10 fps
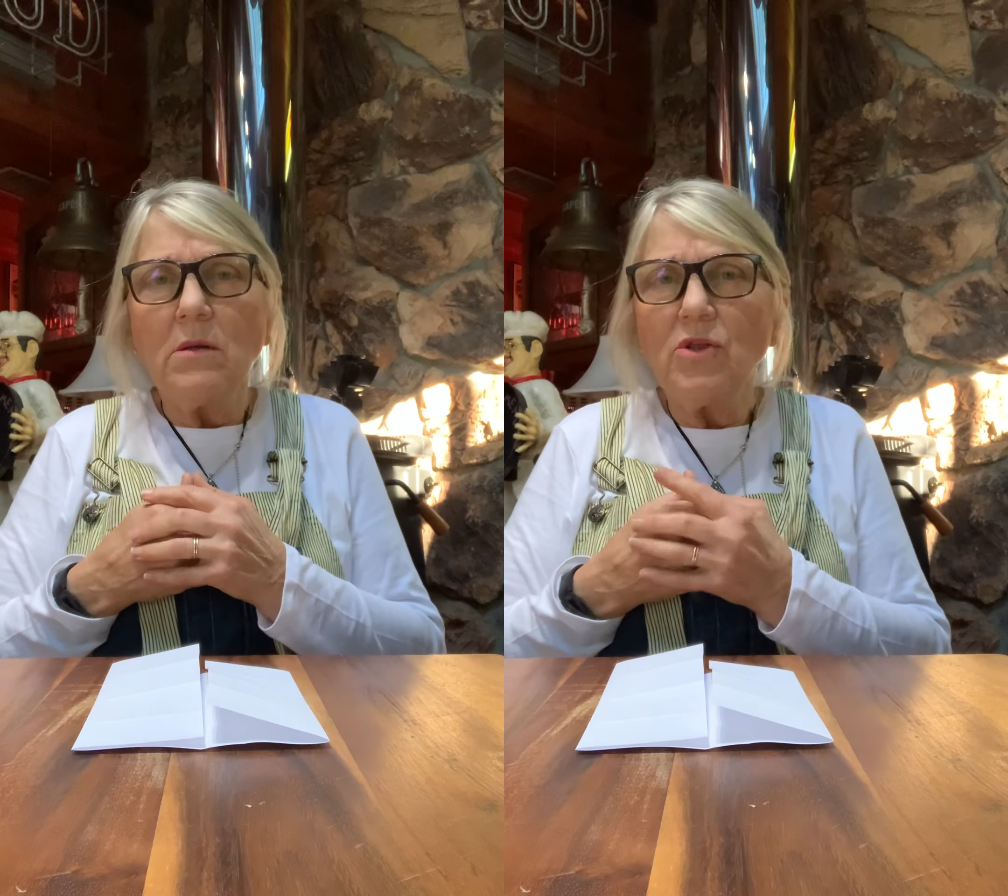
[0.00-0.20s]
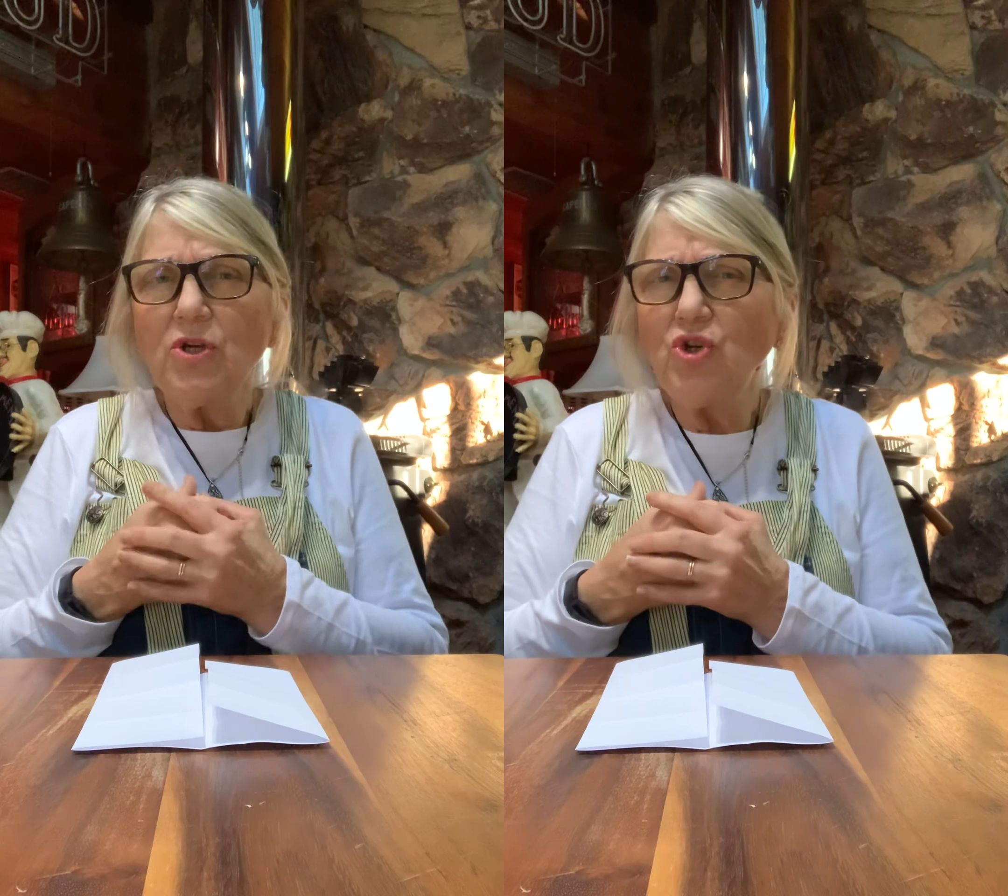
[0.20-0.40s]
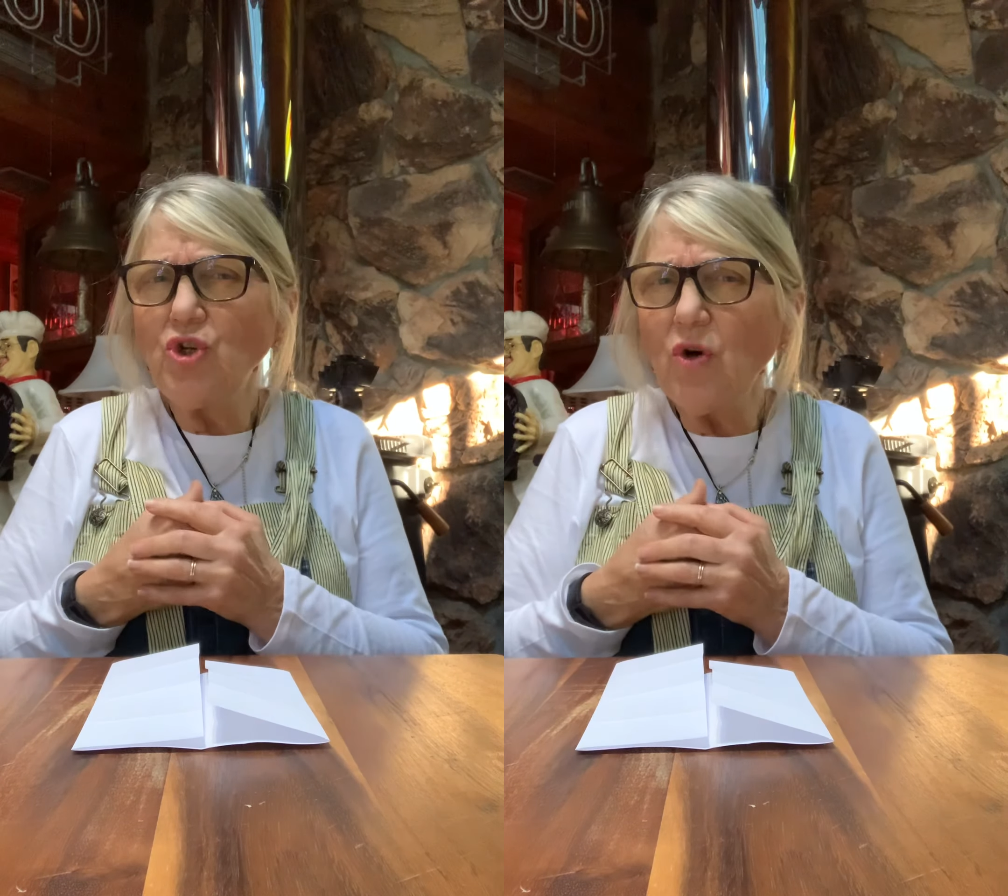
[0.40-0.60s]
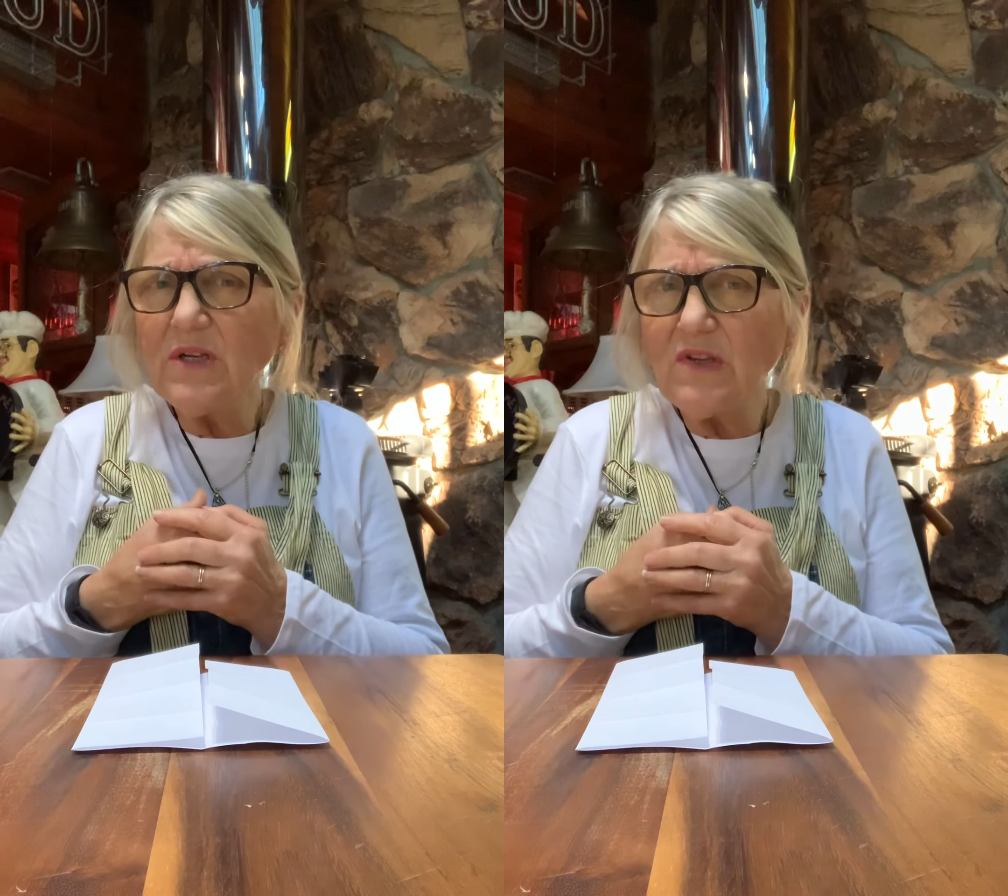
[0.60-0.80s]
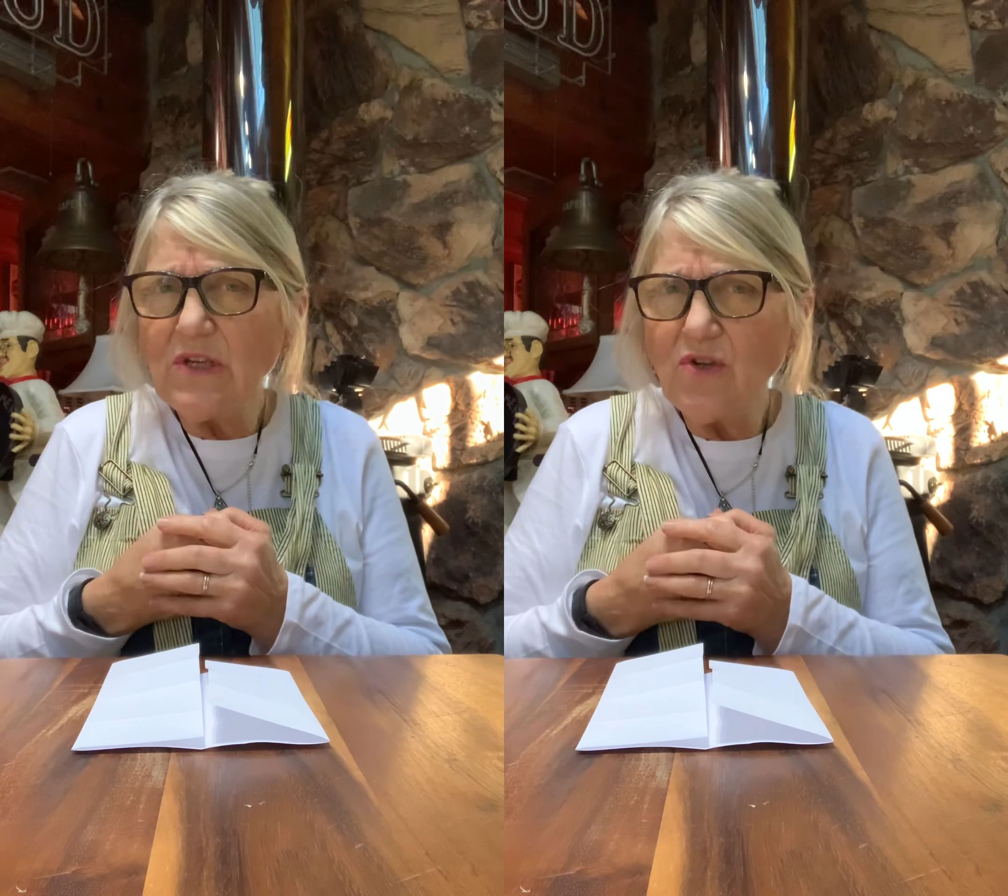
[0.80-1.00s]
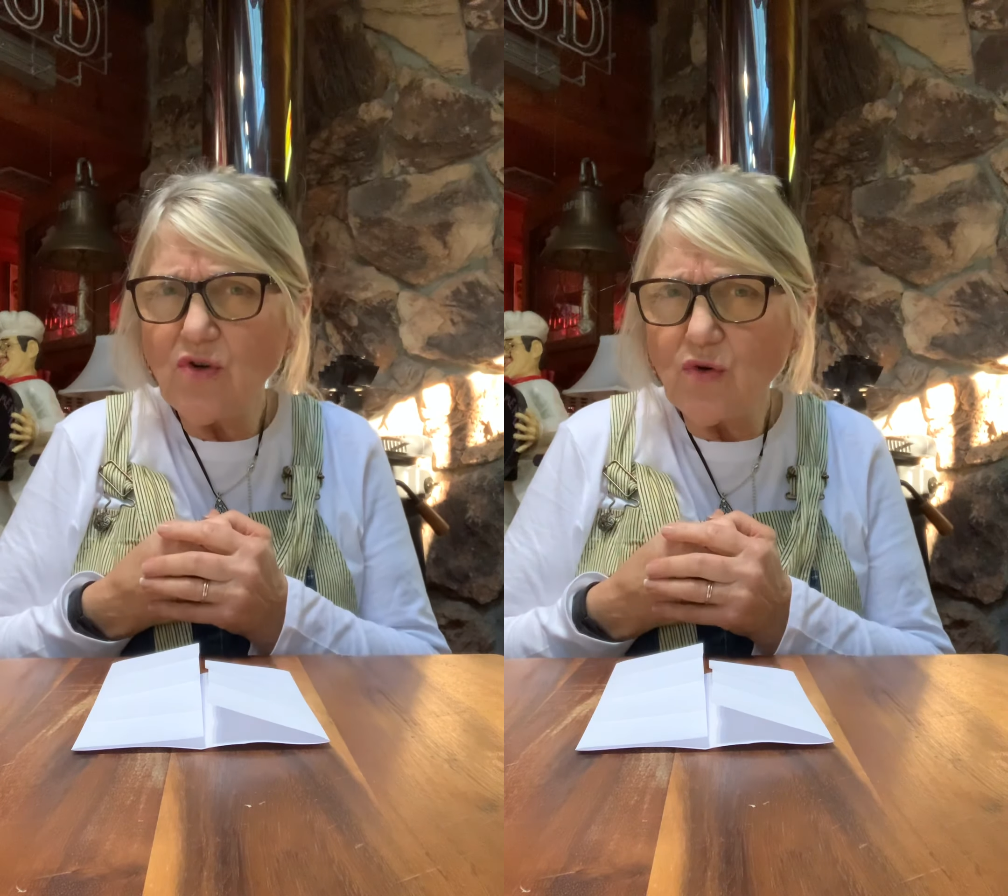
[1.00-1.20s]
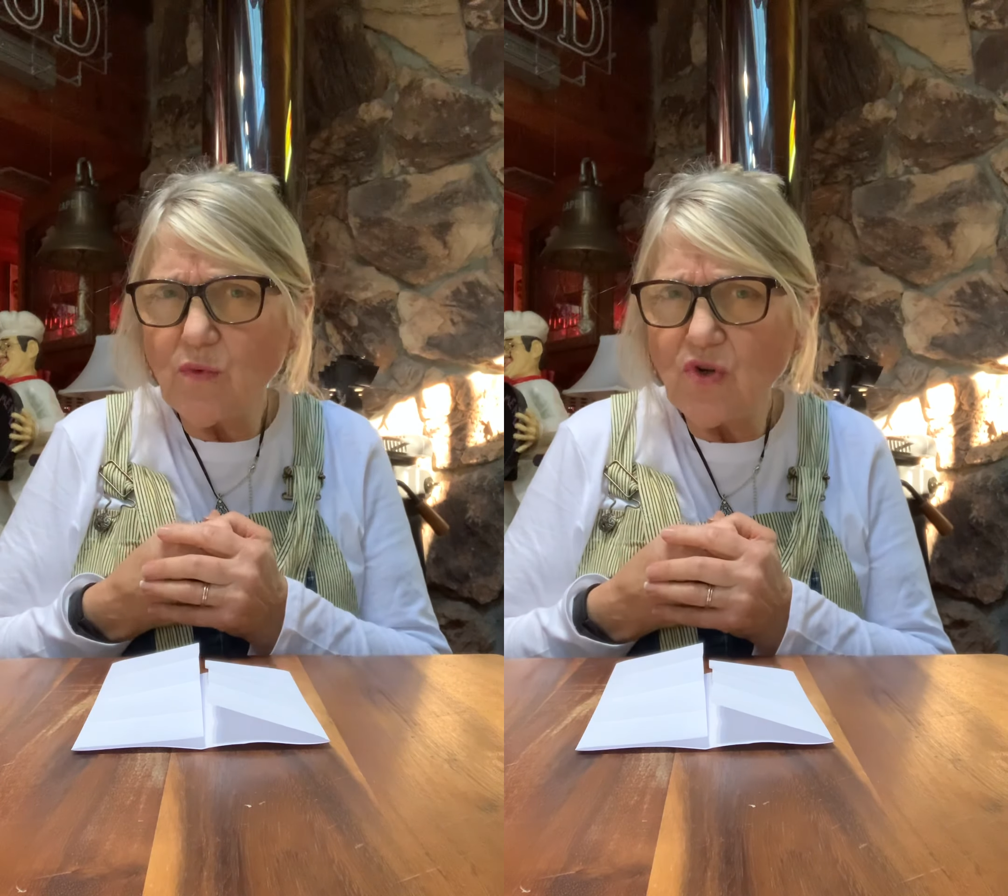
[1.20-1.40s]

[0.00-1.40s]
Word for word: The short sisters were